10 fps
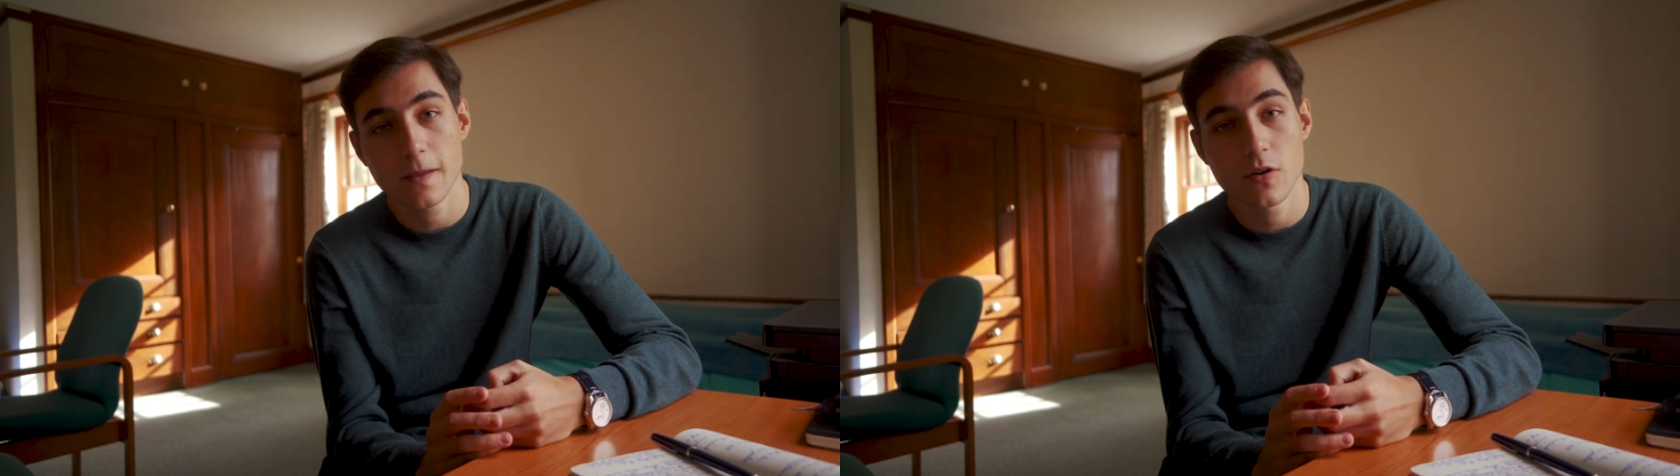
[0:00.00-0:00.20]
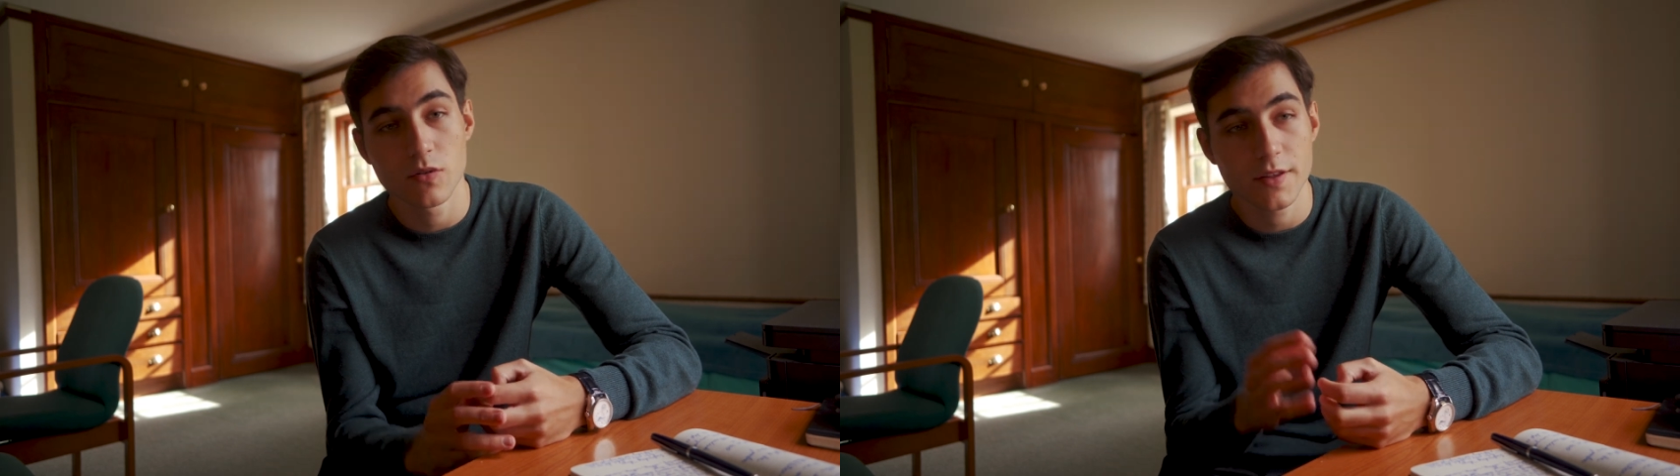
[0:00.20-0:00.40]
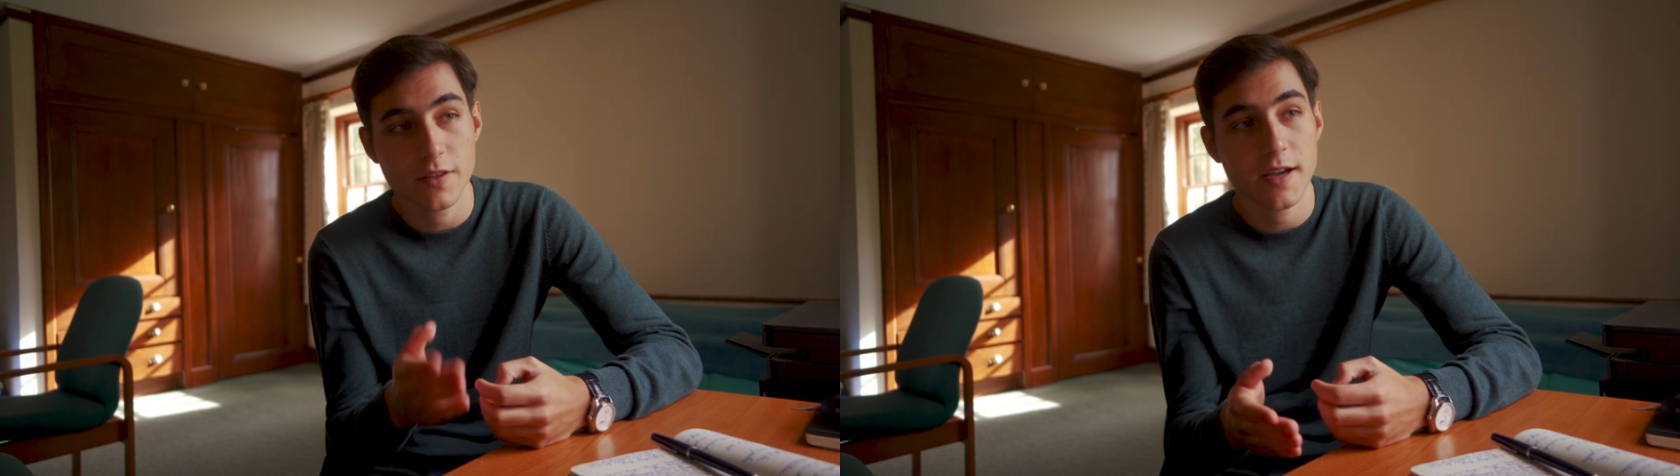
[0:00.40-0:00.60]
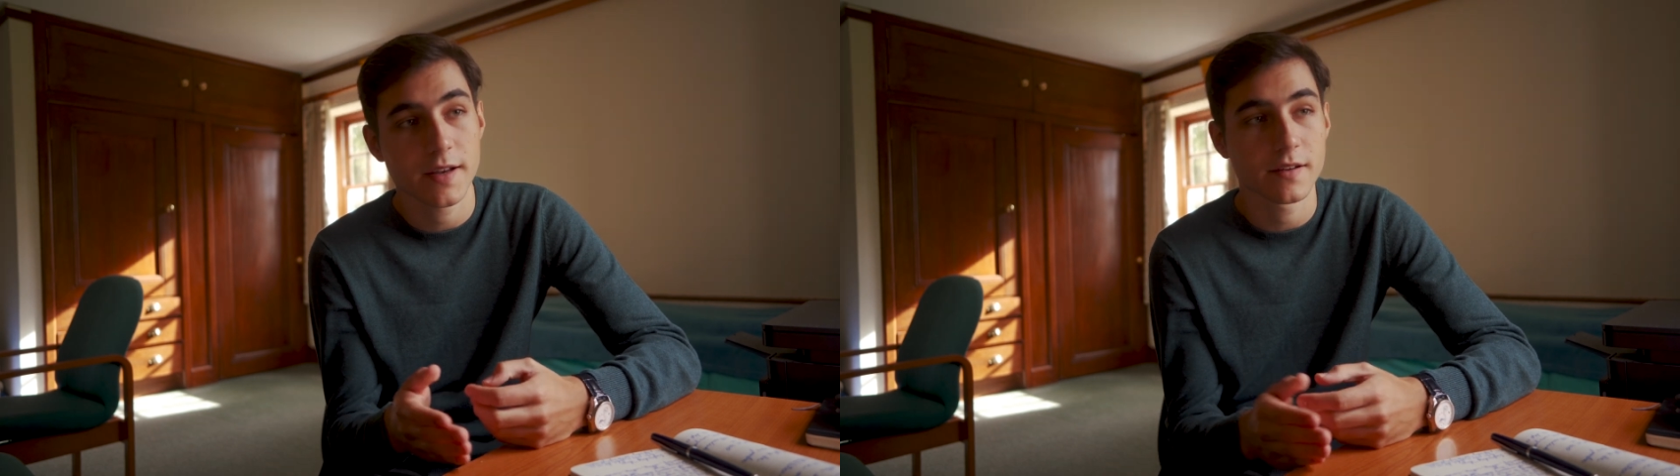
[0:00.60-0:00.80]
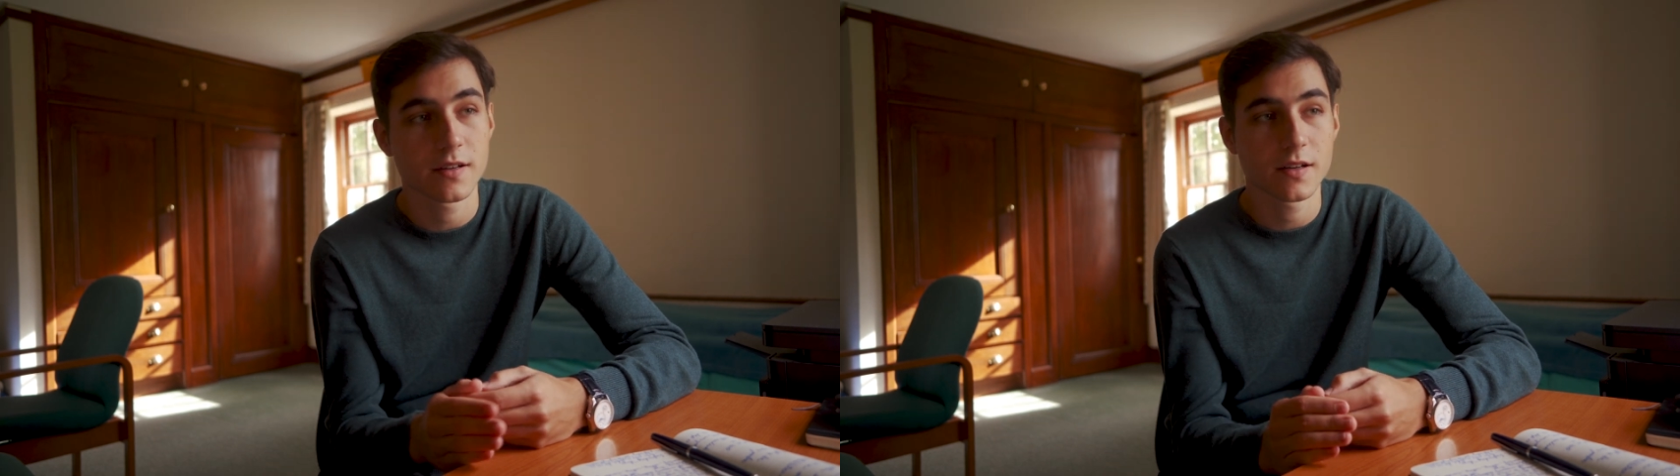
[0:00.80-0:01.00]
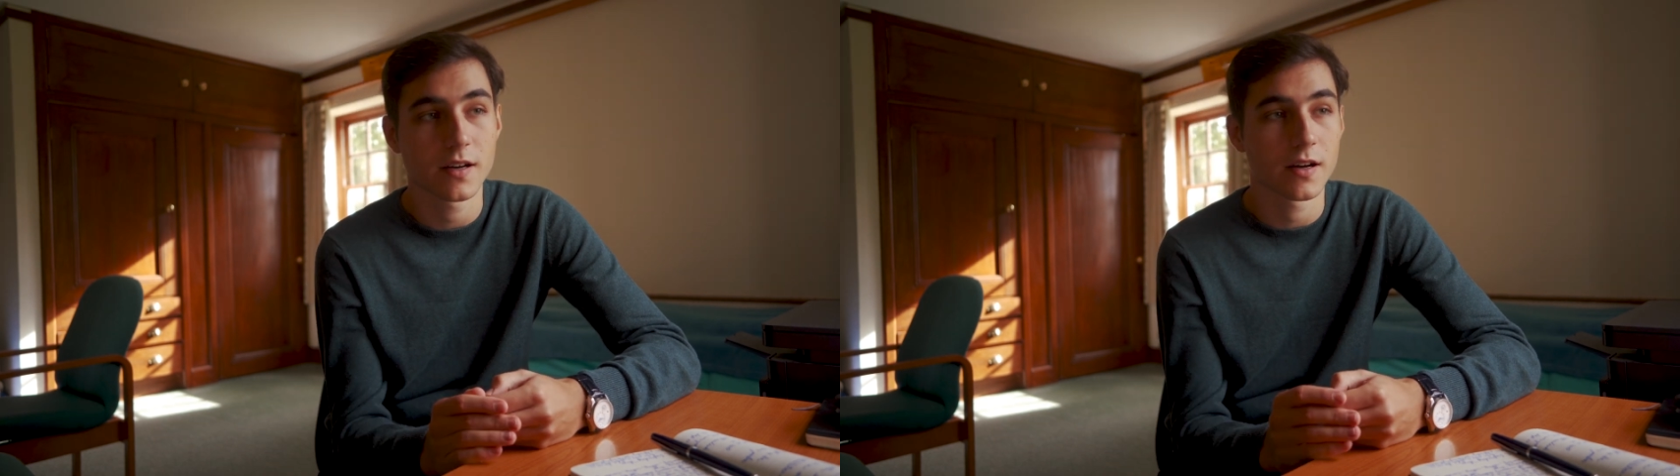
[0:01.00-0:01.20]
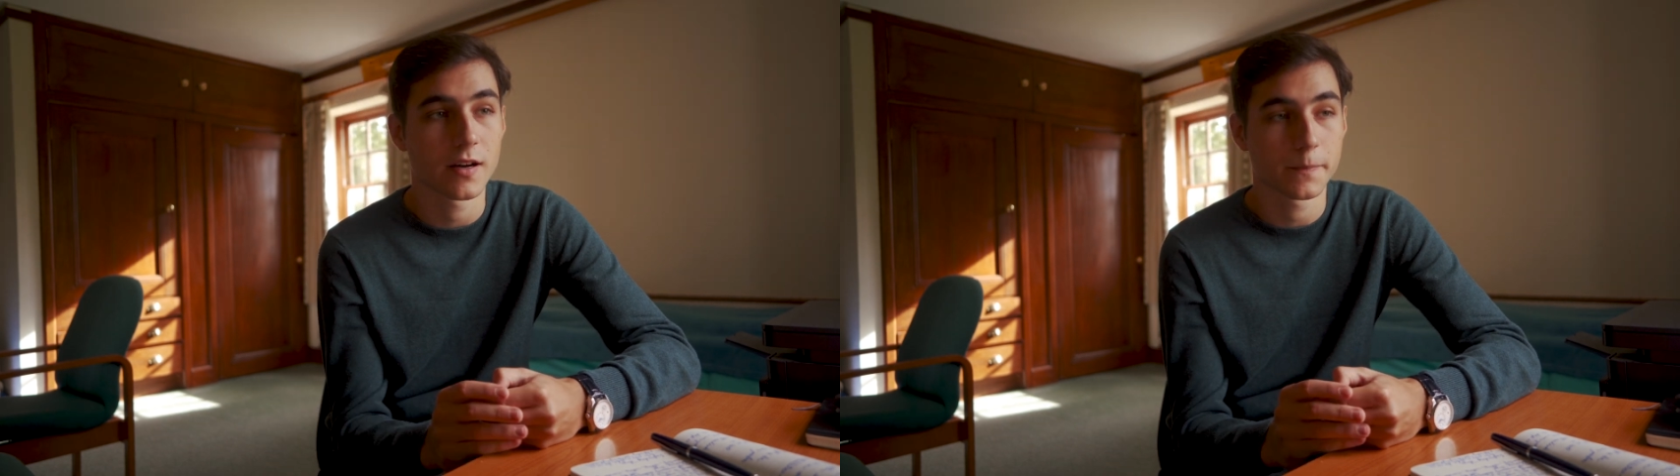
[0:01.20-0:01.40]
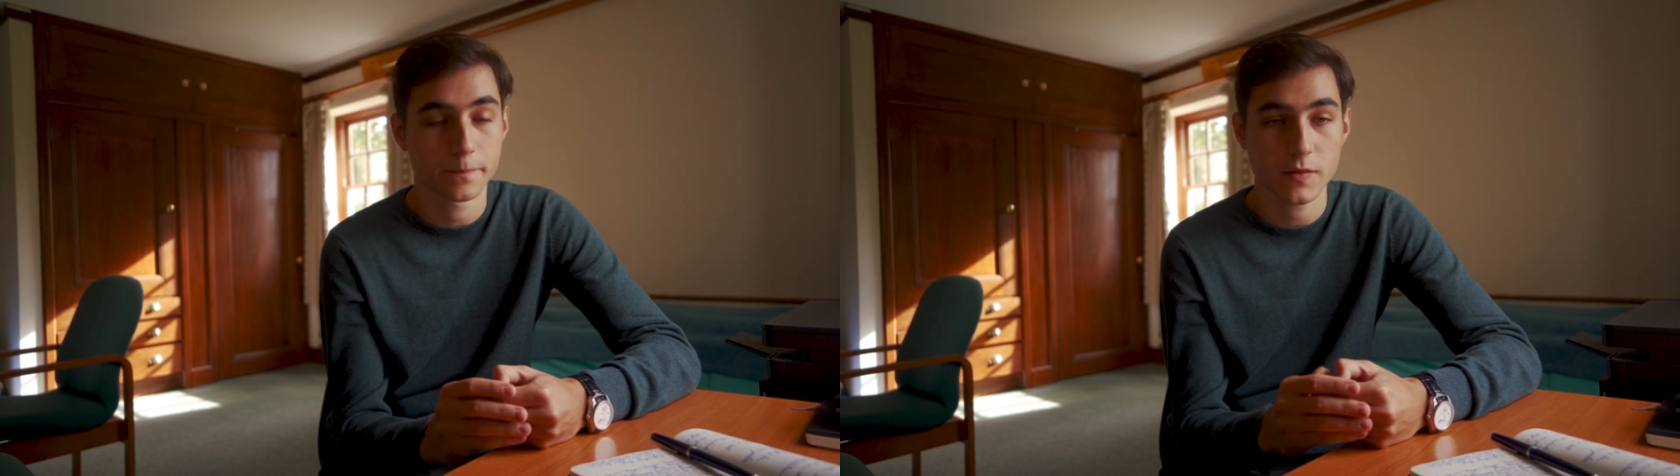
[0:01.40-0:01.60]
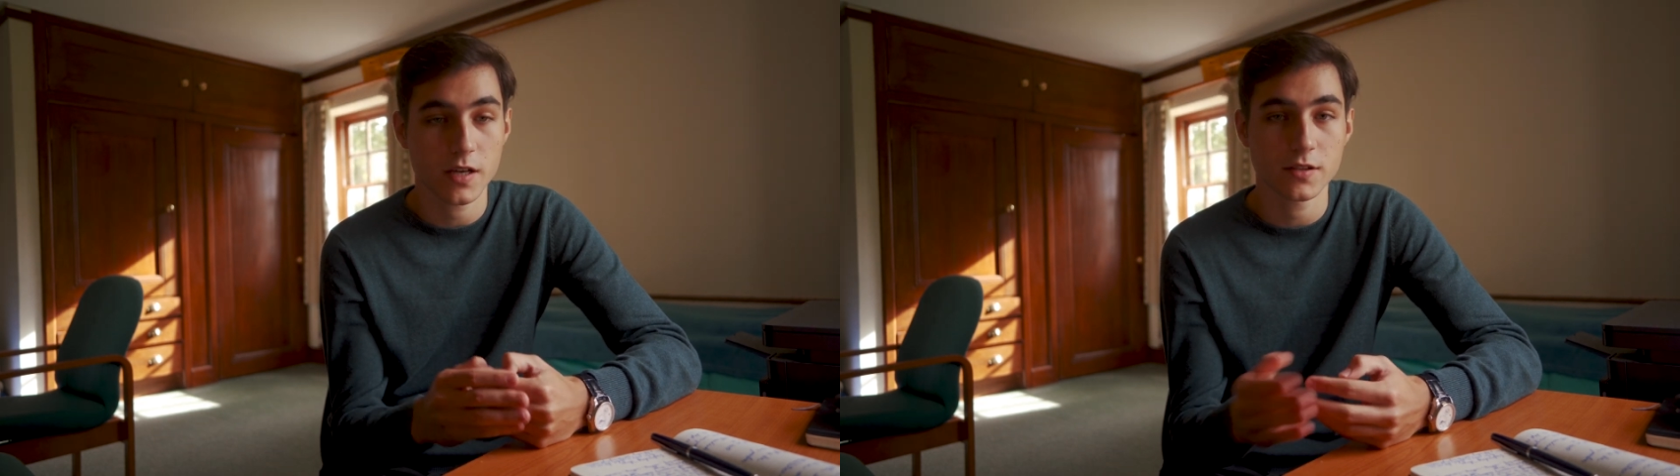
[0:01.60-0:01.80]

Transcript: Only then I